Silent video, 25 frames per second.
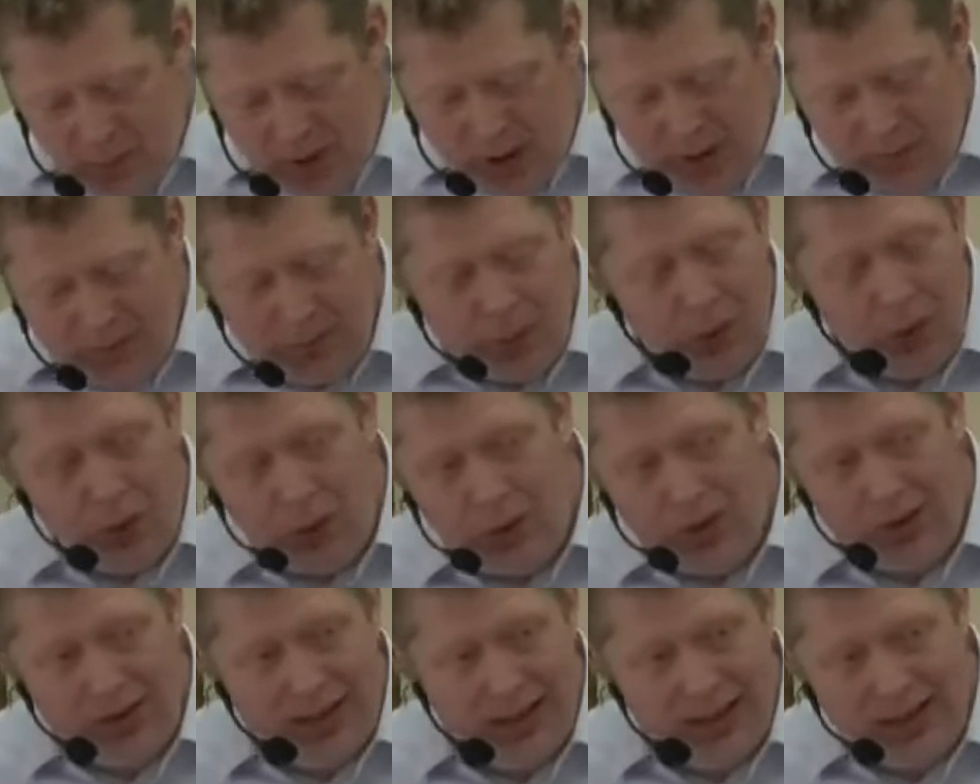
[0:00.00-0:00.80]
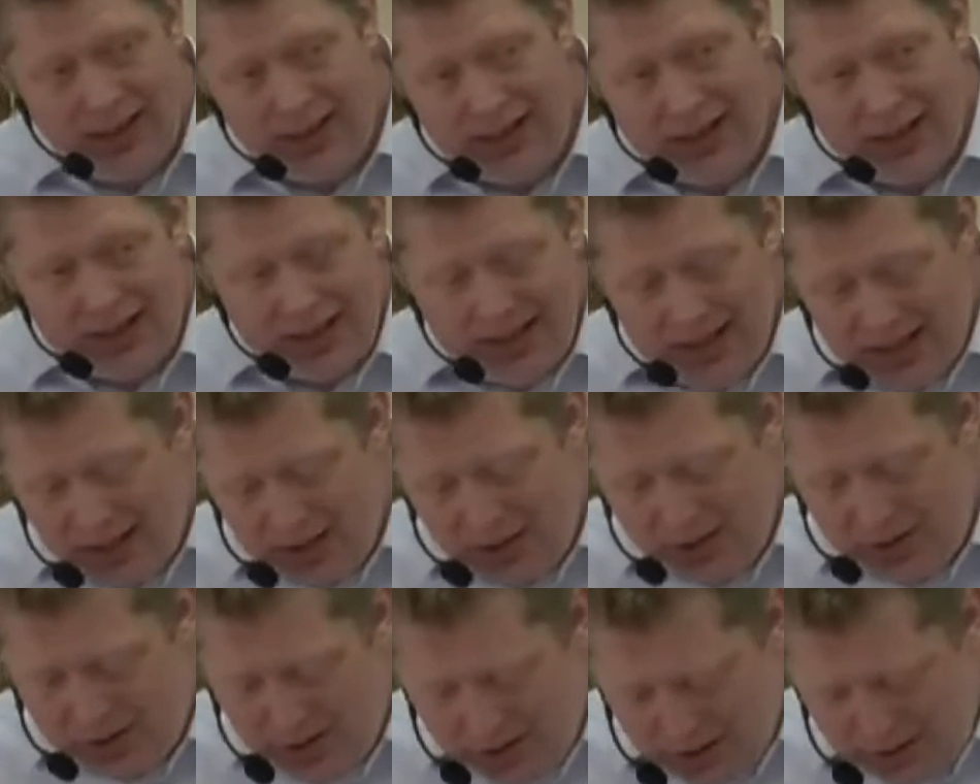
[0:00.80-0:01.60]
what Paul did in the
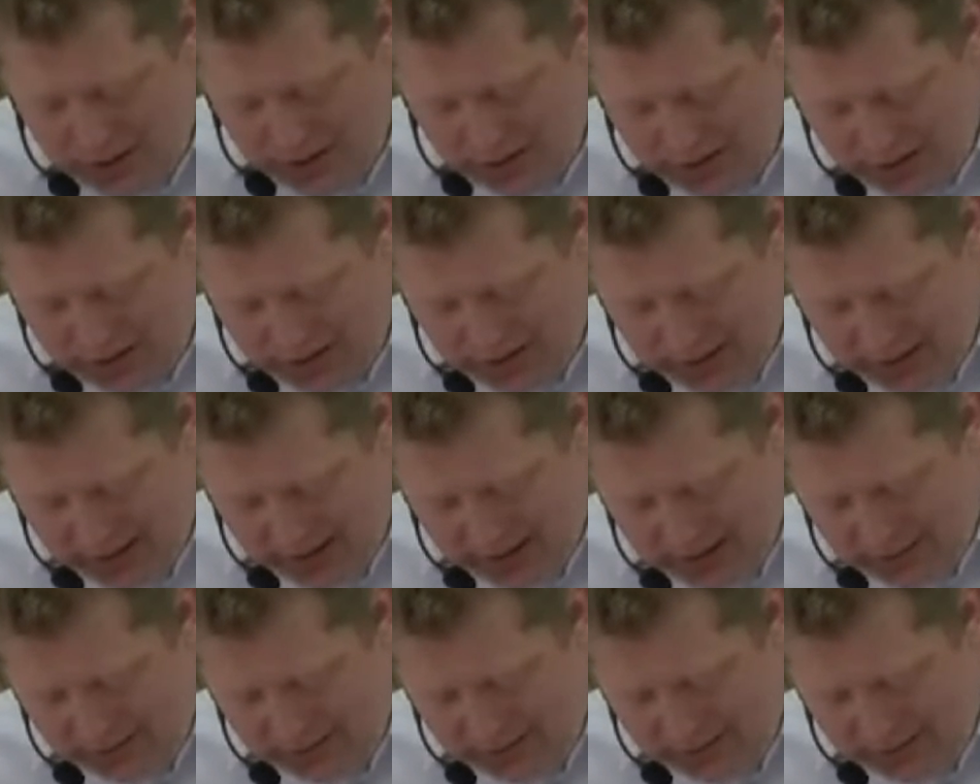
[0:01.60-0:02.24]
synagogues